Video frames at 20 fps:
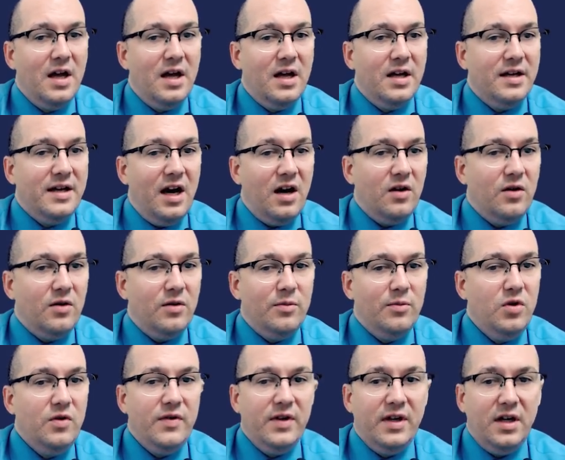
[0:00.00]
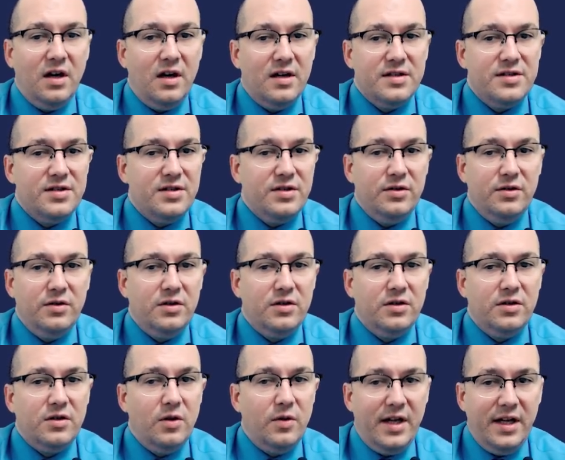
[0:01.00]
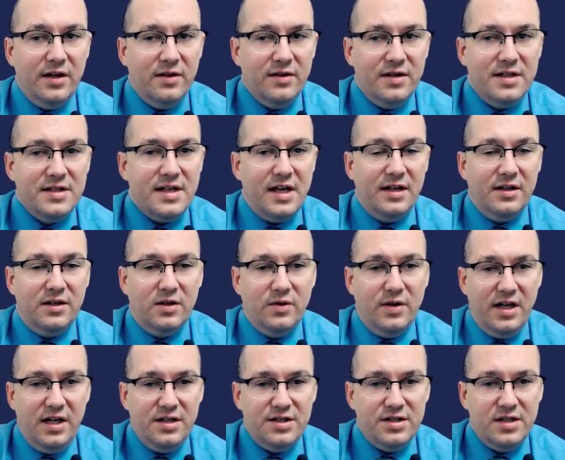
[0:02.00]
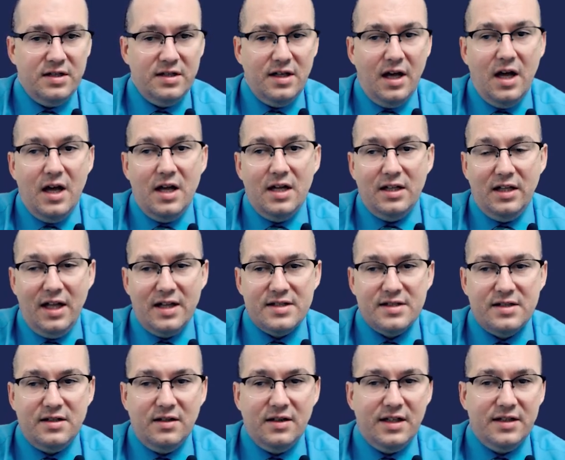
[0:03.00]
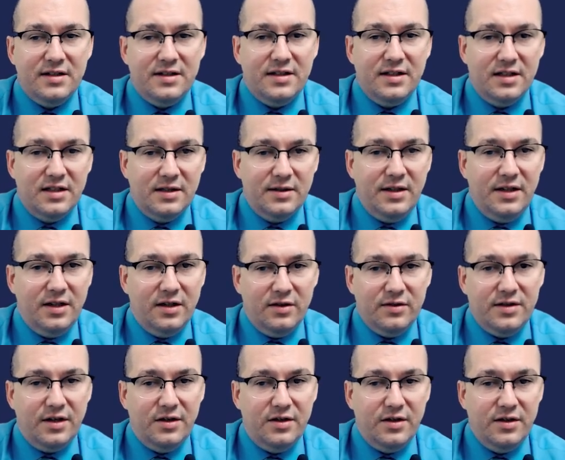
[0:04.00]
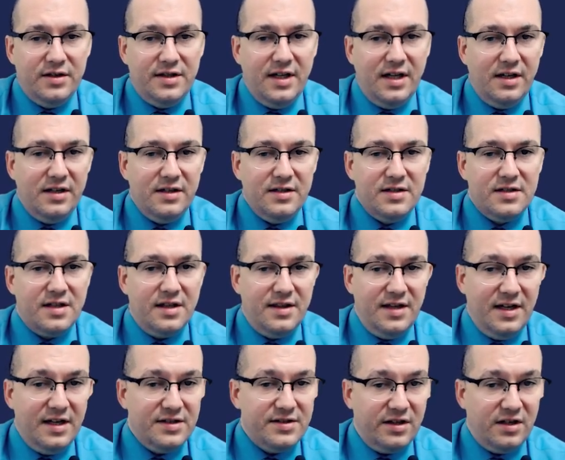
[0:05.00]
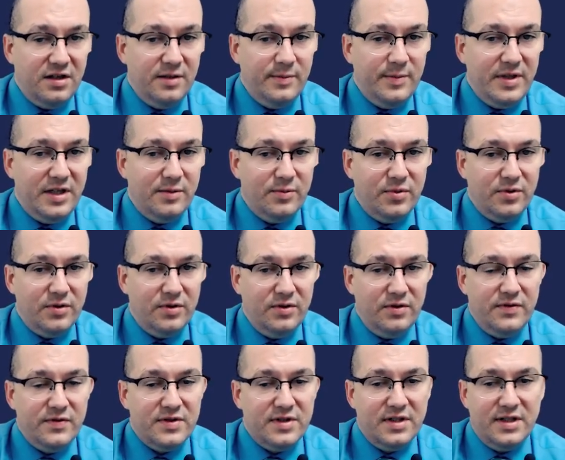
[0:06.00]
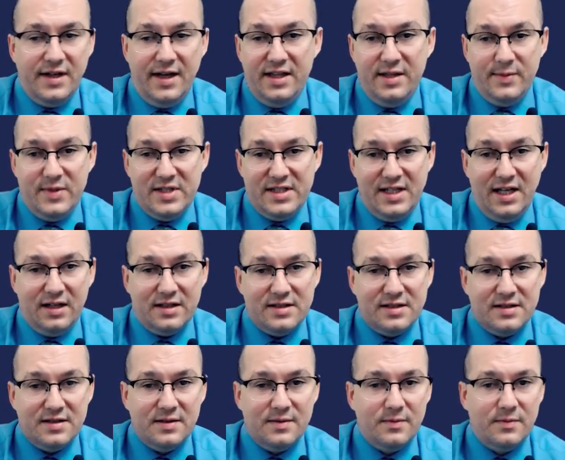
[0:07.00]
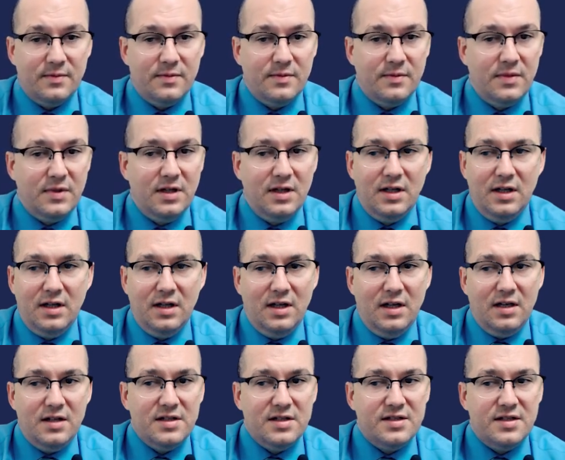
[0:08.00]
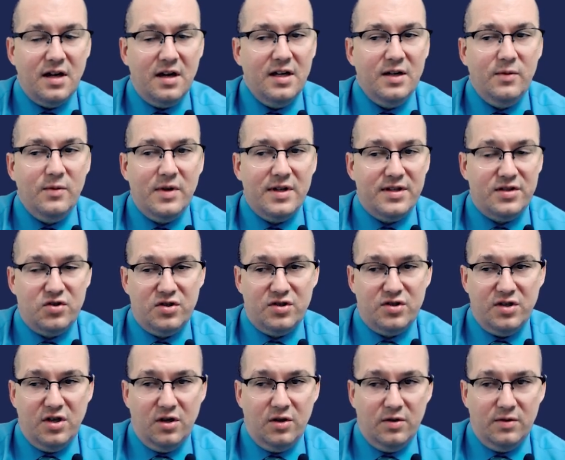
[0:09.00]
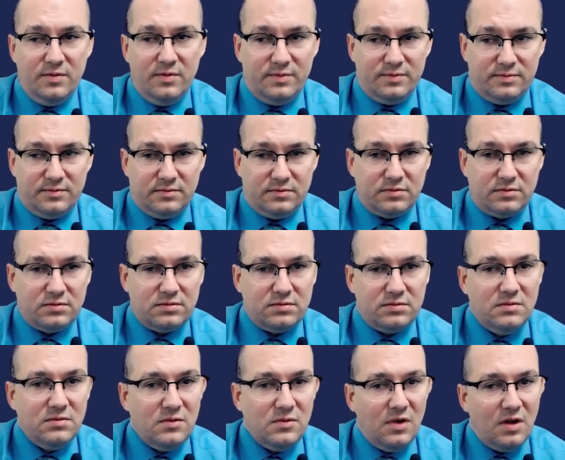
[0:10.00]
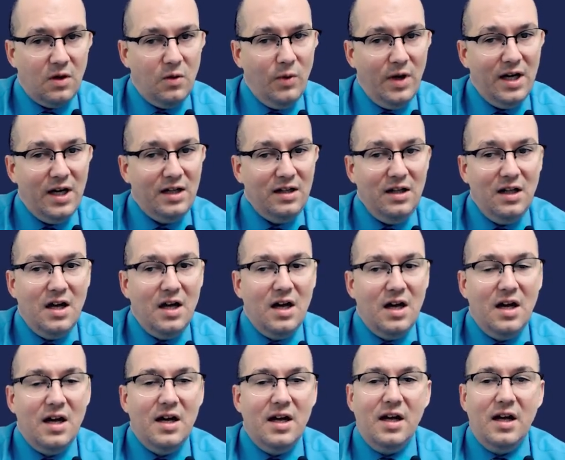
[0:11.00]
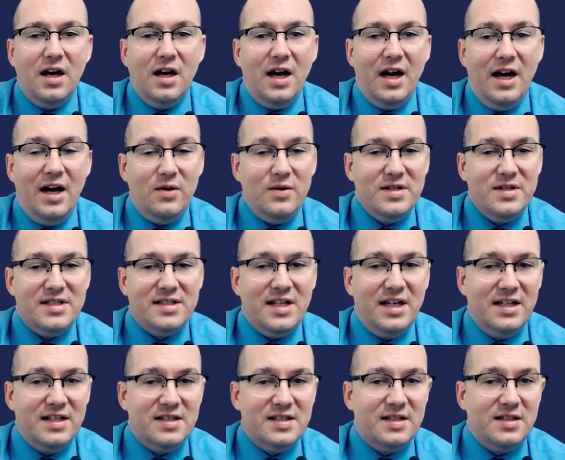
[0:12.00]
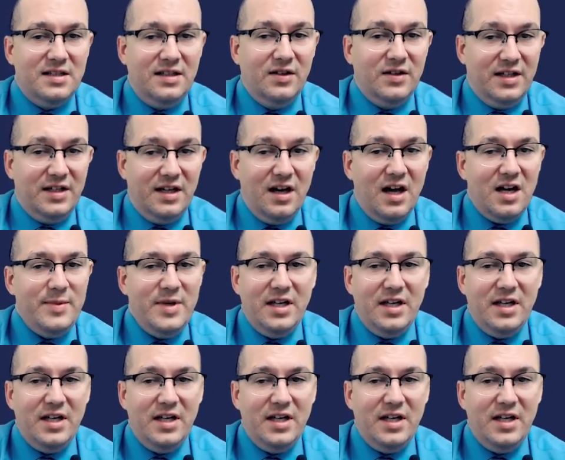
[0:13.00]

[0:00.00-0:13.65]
Now, moving on to coherence and cohesion, let's look at the good things, the things that could be improved, and the mistakes. Starting with so. Well, I always say it's, you got to be